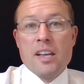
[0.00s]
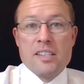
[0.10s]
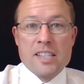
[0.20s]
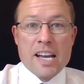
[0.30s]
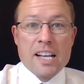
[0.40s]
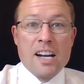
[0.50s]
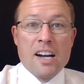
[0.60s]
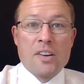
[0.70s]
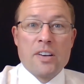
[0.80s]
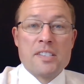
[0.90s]
is that
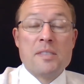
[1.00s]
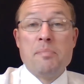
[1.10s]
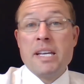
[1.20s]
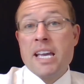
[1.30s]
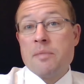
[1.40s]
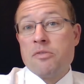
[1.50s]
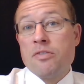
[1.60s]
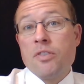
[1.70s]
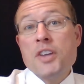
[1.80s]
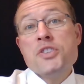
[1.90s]
Congress became
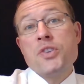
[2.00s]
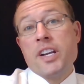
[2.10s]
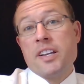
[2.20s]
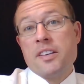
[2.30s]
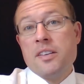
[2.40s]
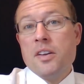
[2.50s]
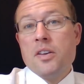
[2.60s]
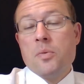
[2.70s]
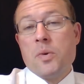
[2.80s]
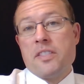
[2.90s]
frustrated
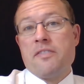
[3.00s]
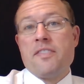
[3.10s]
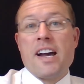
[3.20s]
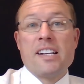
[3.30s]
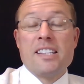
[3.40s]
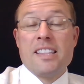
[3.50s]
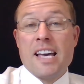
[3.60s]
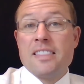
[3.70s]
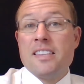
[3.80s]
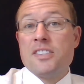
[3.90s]
with the fact
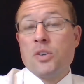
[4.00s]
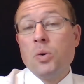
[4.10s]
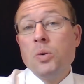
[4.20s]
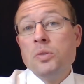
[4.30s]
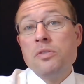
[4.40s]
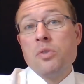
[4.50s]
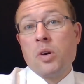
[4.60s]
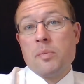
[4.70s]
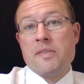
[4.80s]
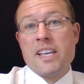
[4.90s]
that this old
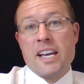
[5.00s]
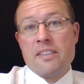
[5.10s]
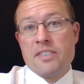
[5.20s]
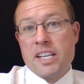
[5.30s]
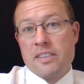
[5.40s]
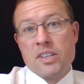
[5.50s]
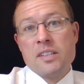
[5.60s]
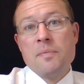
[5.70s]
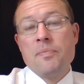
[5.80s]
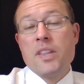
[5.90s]
form of the
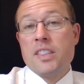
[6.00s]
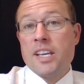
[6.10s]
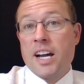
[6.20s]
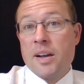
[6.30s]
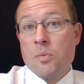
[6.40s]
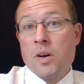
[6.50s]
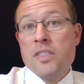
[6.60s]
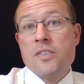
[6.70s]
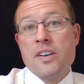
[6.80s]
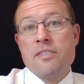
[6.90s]
affidavit, the
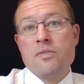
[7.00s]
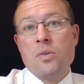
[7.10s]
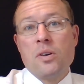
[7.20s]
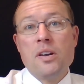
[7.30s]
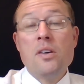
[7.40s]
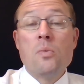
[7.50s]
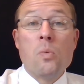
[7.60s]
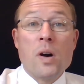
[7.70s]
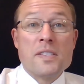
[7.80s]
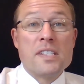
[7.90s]
I-134,
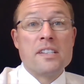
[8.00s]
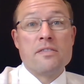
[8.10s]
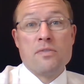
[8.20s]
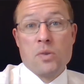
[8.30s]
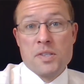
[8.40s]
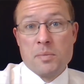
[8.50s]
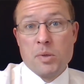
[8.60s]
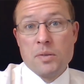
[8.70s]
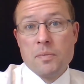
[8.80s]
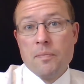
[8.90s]
wasn't
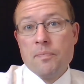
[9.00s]
enforceable.